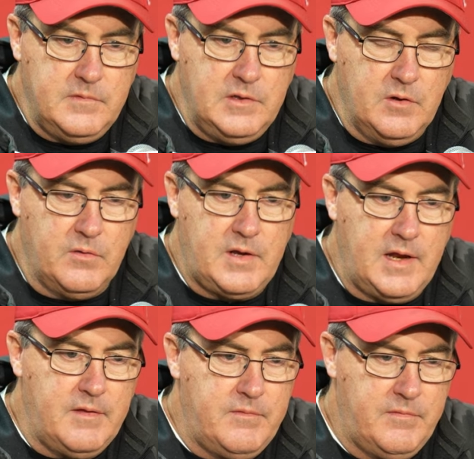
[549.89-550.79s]
you know,
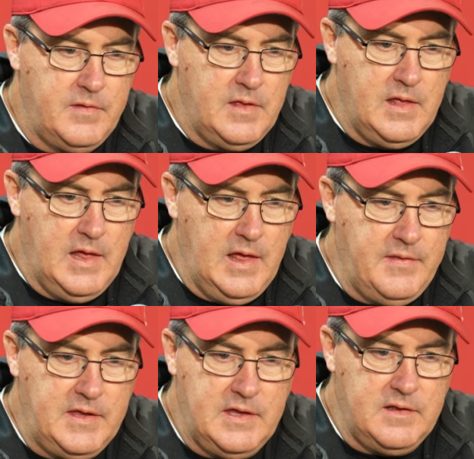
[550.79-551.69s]
kind of
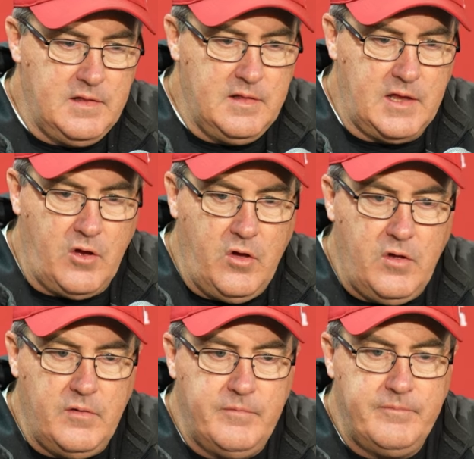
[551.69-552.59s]
make it like
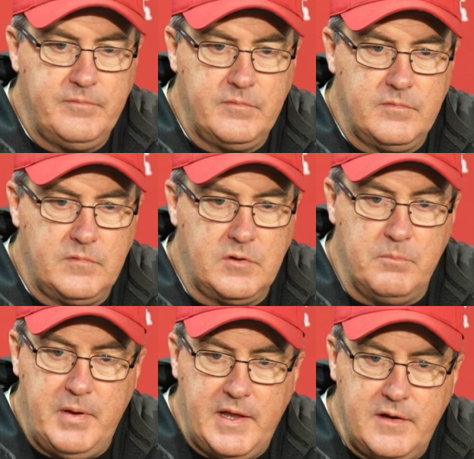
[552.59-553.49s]
all
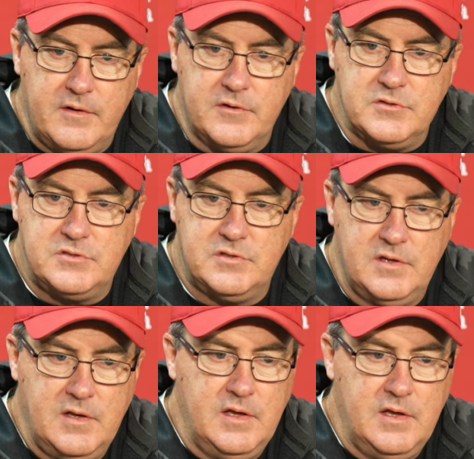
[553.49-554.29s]
competitors,